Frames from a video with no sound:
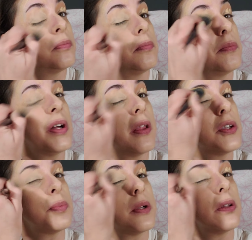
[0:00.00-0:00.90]
My
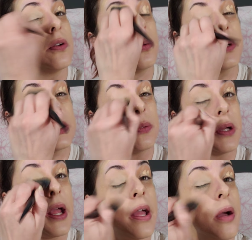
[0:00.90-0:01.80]
life's been a little busy,
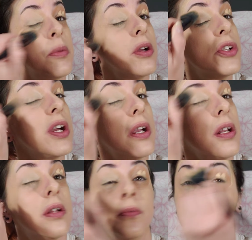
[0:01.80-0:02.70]
but hey, I'm here checking
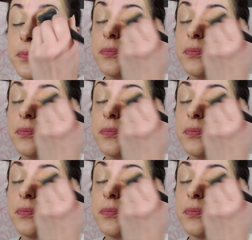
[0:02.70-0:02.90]
in.